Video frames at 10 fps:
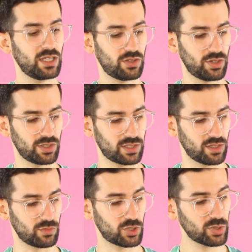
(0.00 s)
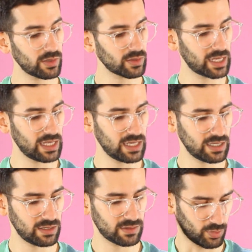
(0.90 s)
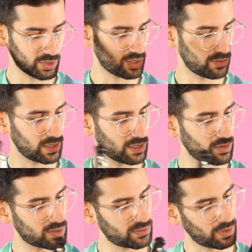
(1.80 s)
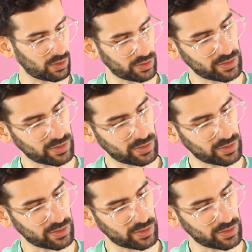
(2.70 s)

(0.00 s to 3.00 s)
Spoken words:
there are some trill keys, which are really useful. You